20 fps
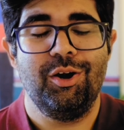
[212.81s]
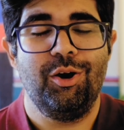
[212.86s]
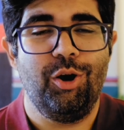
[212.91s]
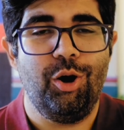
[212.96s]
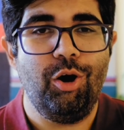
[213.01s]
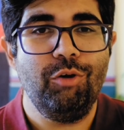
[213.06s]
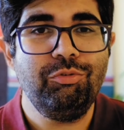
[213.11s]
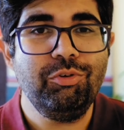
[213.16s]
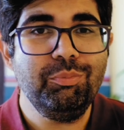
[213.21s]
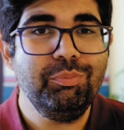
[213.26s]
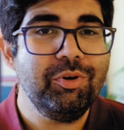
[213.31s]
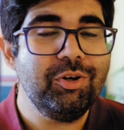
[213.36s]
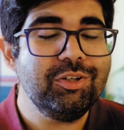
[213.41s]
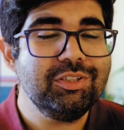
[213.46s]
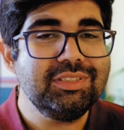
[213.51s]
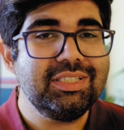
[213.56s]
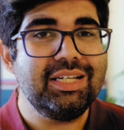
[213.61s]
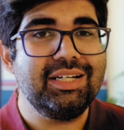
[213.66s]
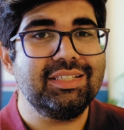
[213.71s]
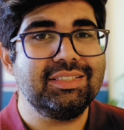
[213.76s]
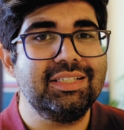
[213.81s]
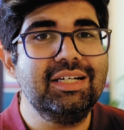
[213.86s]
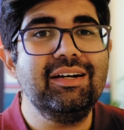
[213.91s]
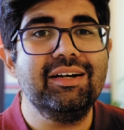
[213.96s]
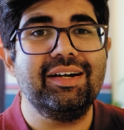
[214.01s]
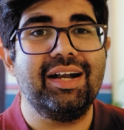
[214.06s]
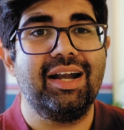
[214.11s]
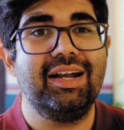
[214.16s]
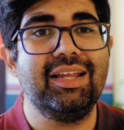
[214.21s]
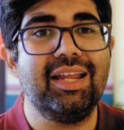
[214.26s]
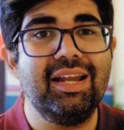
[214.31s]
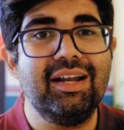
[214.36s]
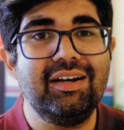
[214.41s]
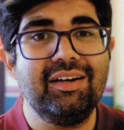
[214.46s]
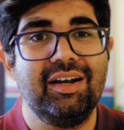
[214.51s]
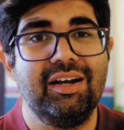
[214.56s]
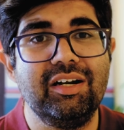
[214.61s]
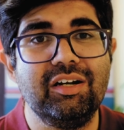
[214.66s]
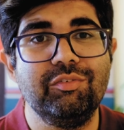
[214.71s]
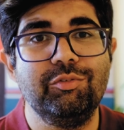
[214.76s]
Often because there isn't a
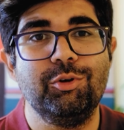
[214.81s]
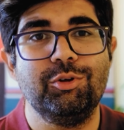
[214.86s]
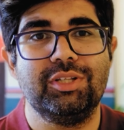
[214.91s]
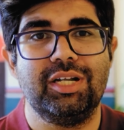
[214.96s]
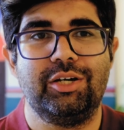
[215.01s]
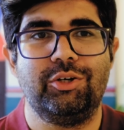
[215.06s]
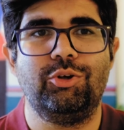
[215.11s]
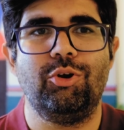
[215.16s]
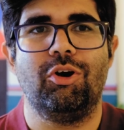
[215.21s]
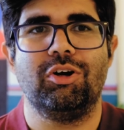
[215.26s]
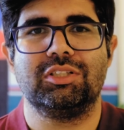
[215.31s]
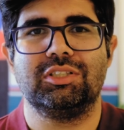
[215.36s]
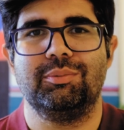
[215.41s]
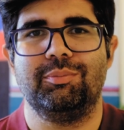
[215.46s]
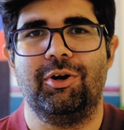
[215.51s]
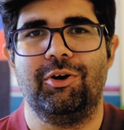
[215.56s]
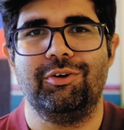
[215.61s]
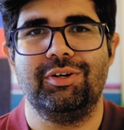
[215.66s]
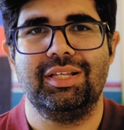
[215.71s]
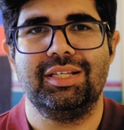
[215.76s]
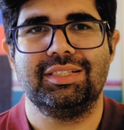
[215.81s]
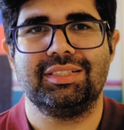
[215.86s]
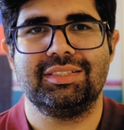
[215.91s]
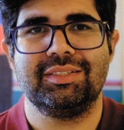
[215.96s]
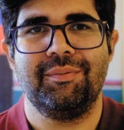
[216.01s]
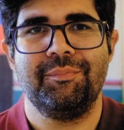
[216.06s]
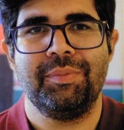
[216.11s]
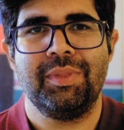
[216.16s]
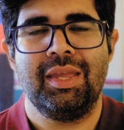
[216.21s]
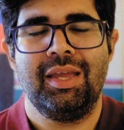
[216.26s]
dedicated interview that talks about this.